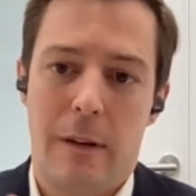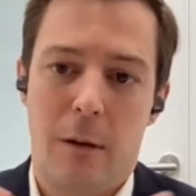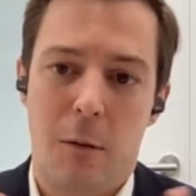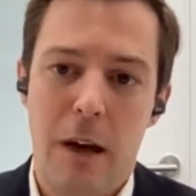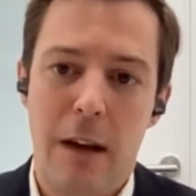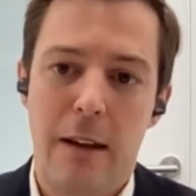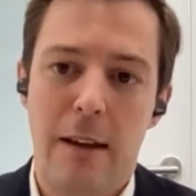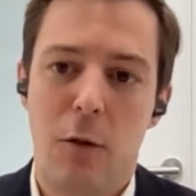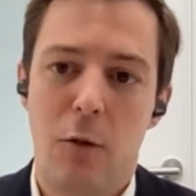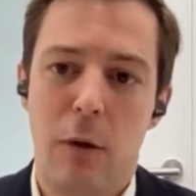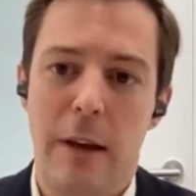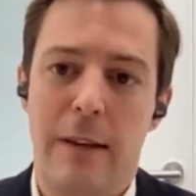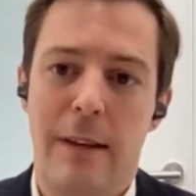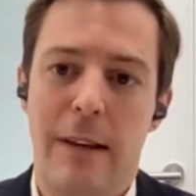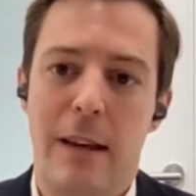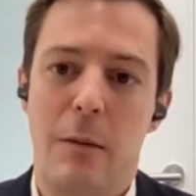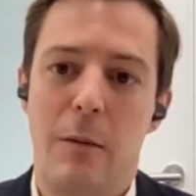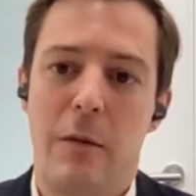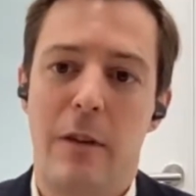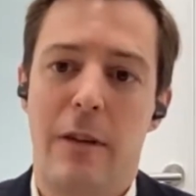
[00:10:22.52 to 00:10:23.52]
the military
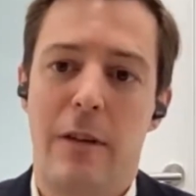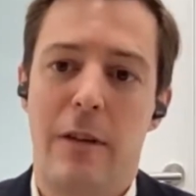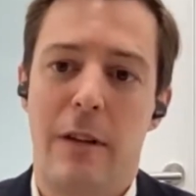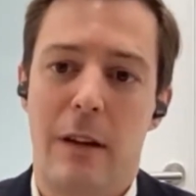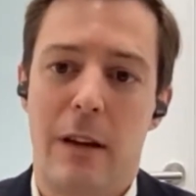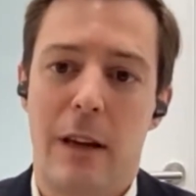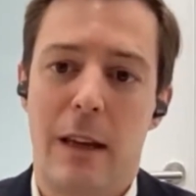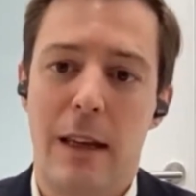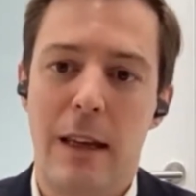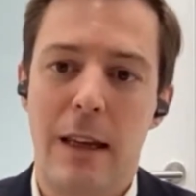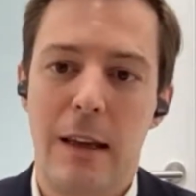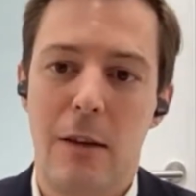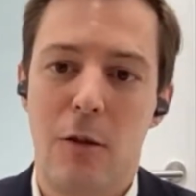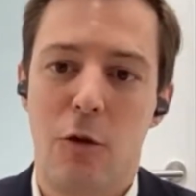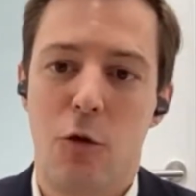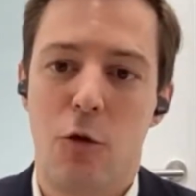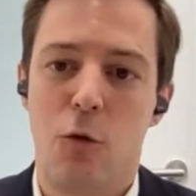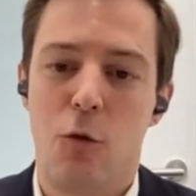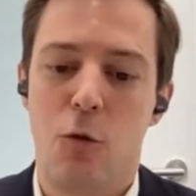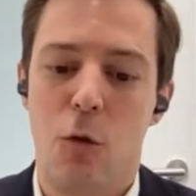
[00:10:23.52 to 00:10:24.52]
seems
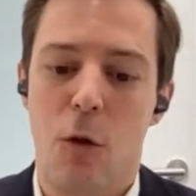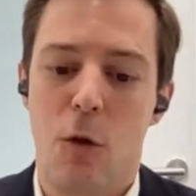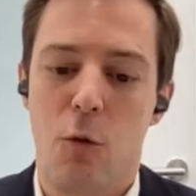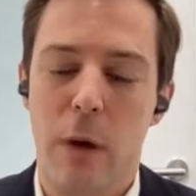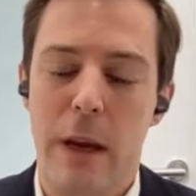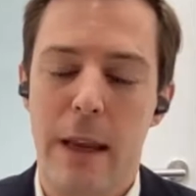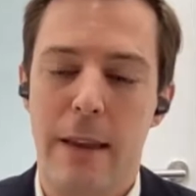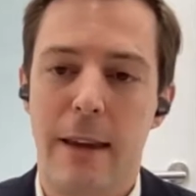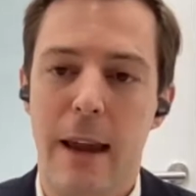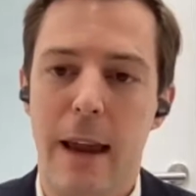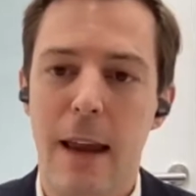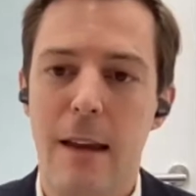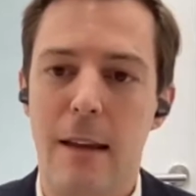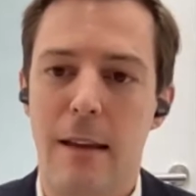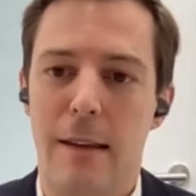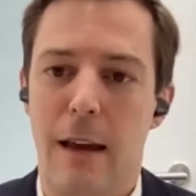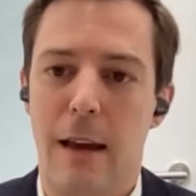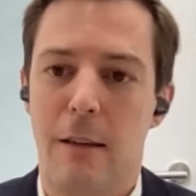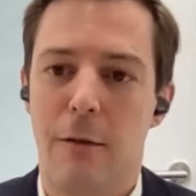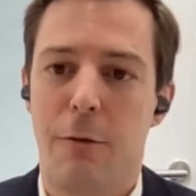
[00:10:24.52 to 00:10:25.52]
keen to
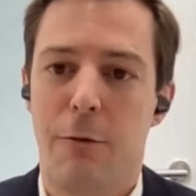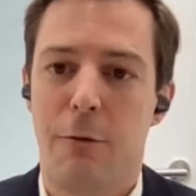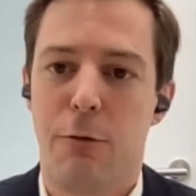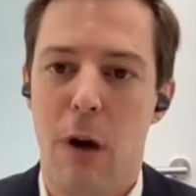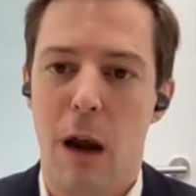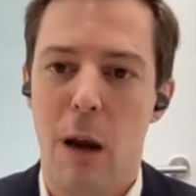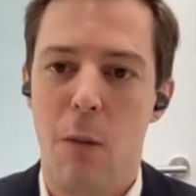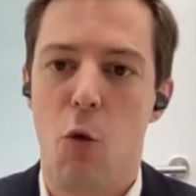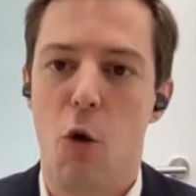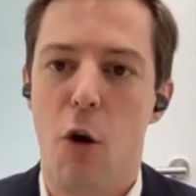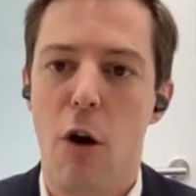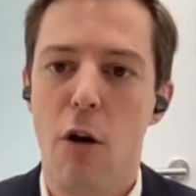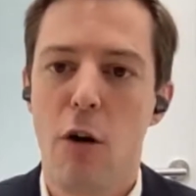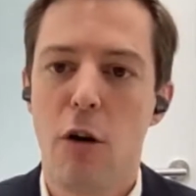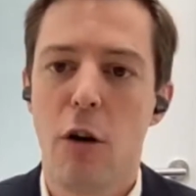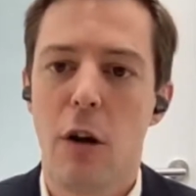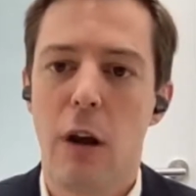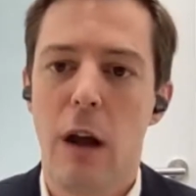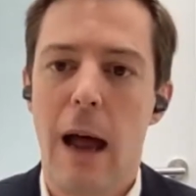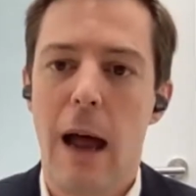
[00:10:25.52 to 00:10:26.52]
retain that
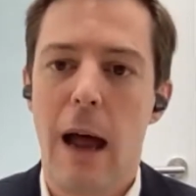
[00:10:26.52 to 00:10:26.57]
framework.